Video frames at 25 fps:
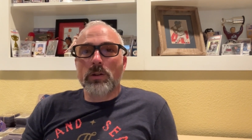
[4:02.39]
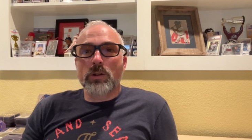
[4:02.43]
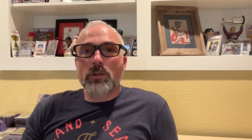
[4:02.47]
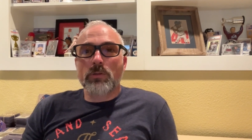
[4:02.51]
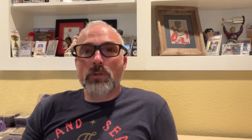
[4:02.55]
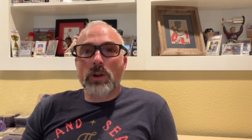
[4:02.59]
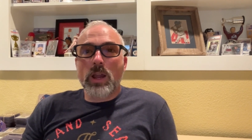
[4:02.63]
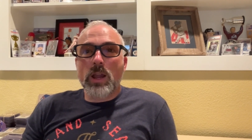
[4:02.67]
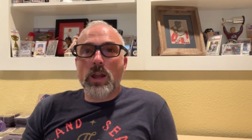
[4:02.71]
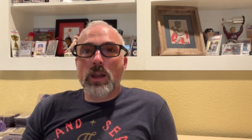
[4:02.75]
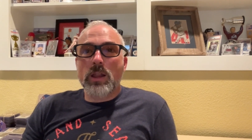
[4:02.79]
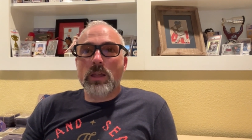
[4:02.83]

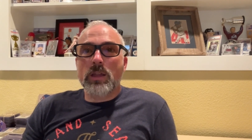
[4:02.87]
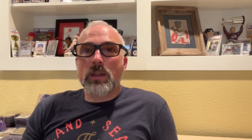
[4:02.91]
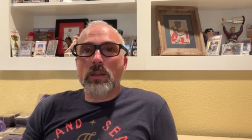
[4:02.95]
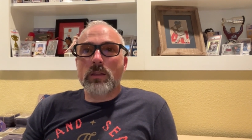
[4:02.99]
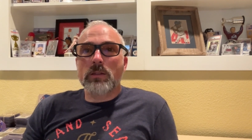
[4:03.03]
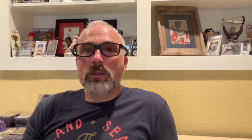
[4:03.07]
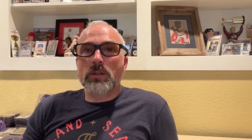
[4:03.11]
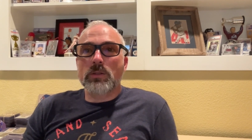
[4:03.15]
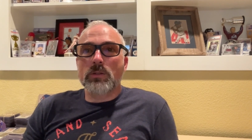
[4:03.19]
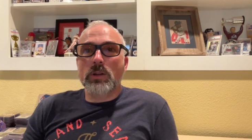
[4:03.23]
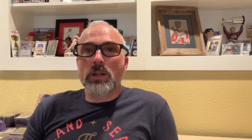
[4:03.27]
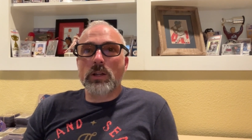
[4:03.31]
grading,
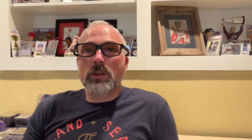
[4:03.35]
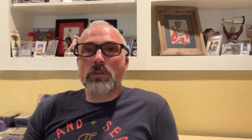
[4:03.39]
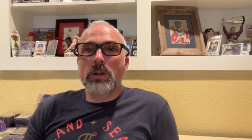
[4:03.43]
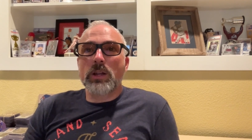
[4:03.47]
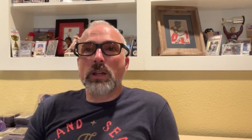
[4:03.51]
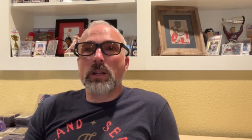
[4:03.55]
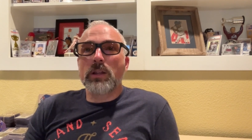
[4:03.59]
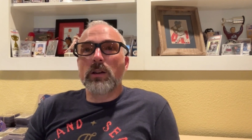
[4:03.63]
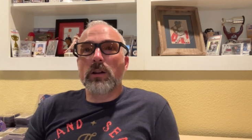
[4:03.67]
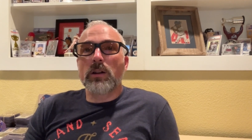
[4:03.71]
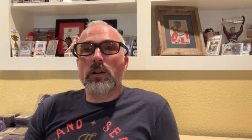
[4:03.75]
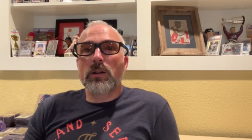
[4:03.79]
so I
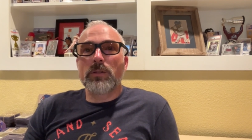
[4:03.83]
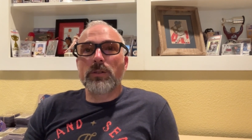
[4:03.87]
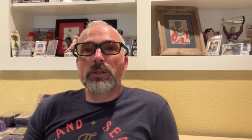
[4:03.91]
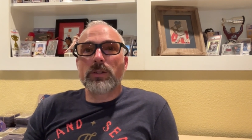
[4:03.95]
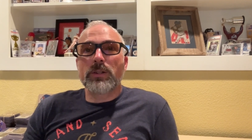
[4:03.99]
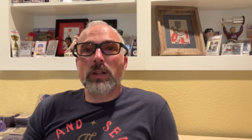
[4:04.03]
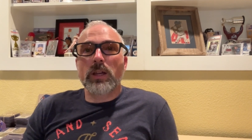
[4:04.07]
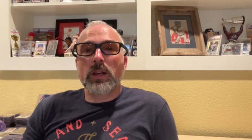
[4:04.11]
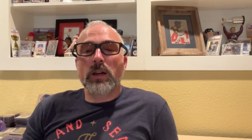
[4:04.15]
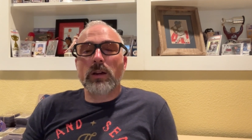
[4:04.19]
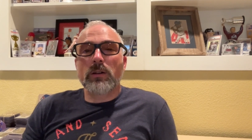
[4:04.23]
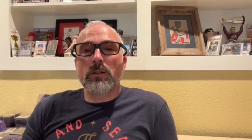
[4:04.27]
grade cards
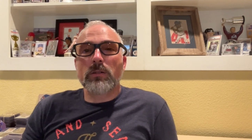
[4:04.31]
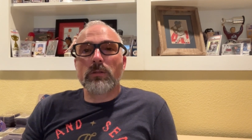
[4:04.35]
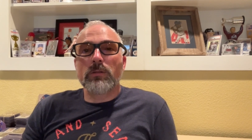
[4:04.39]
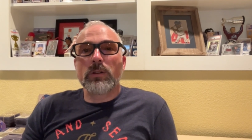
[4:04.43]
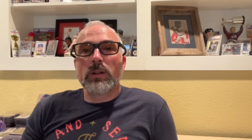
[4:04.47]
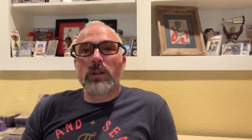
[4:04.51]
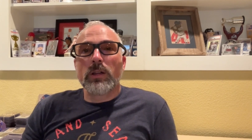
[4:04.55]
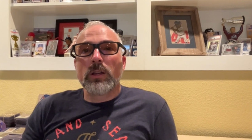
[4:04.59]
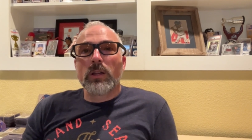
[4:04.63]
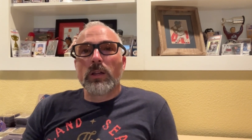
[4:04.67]
now.